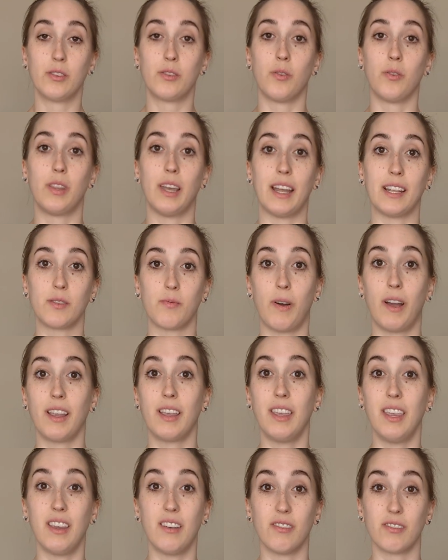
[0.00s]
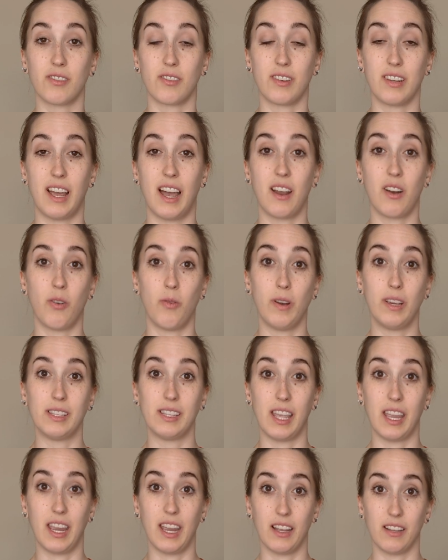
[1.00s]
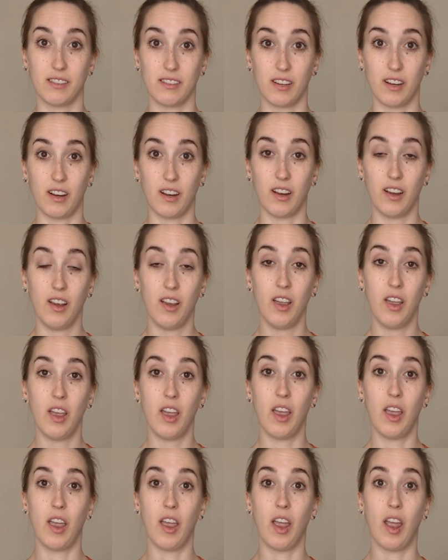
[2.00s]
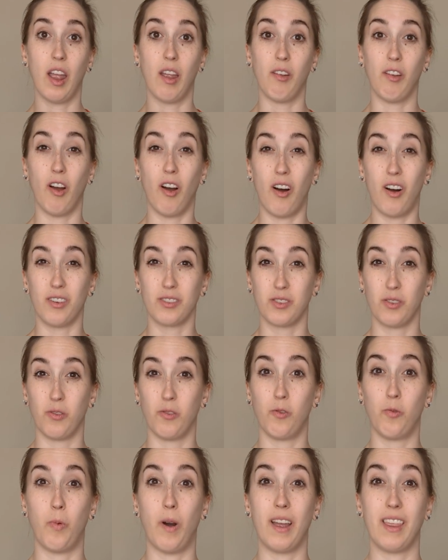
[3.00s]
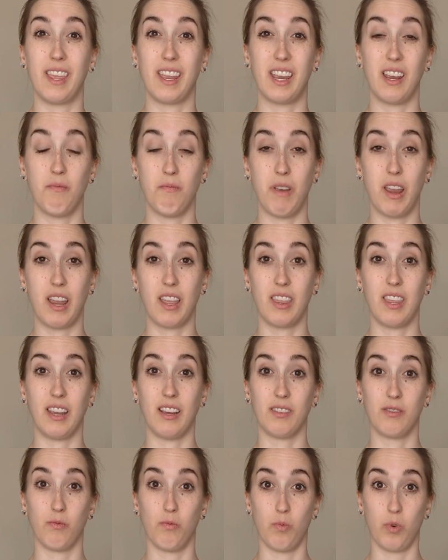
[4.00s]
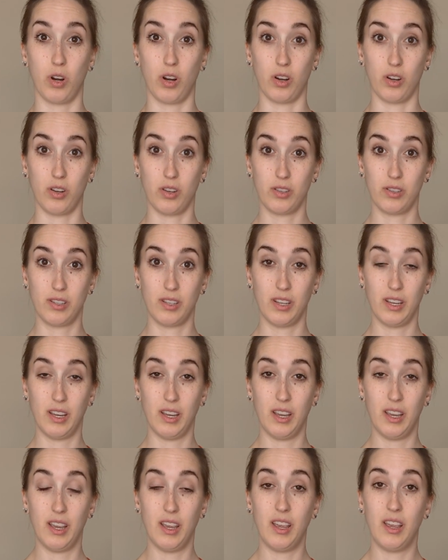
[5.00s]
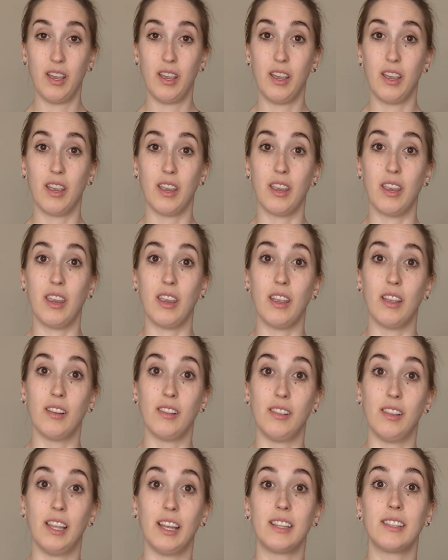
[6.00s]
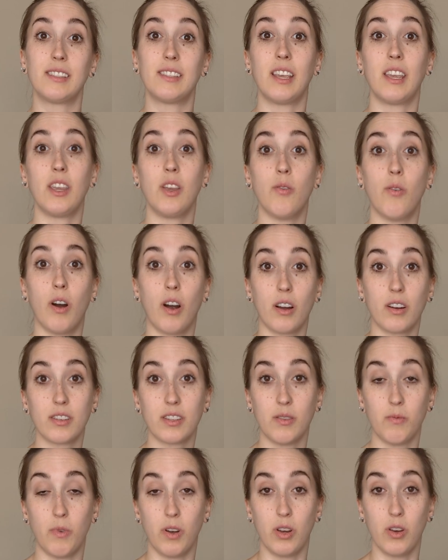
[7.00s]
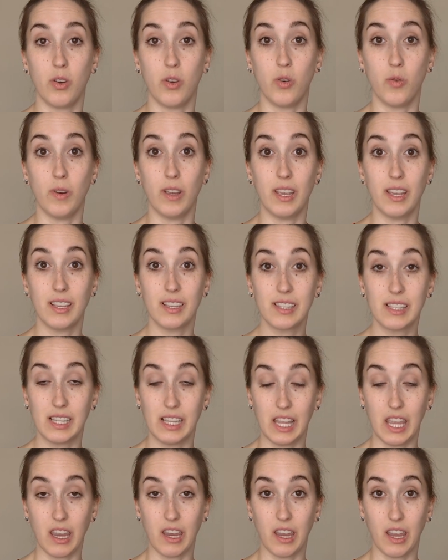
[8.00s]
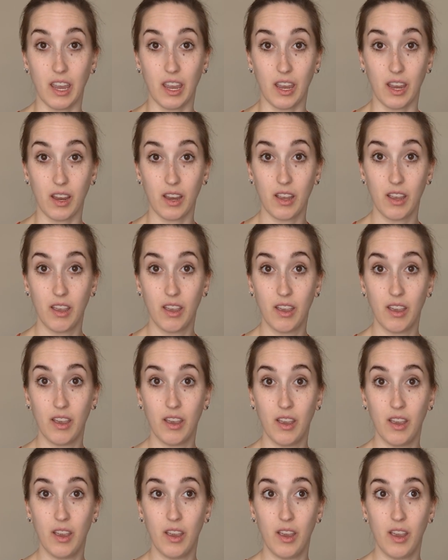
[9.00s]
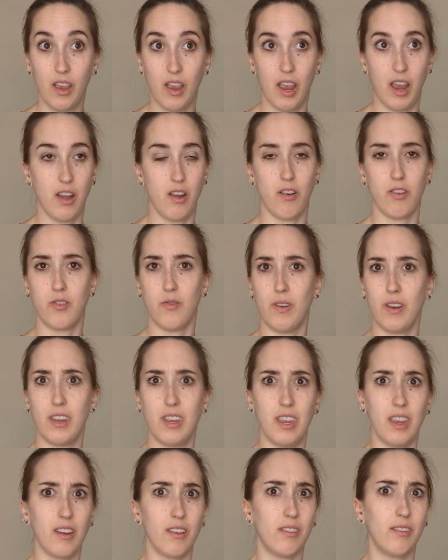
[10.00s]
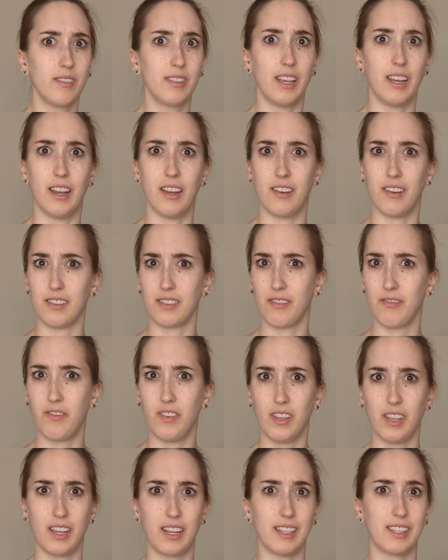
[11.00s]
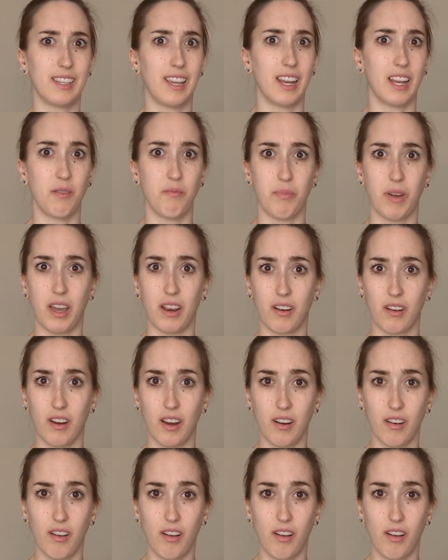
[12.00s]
So that's why Kegels are not always the answer, and also why they can make things worse. let's say you are someone who is leaking and you're doing Kegels and it doesn't feel like it's getting better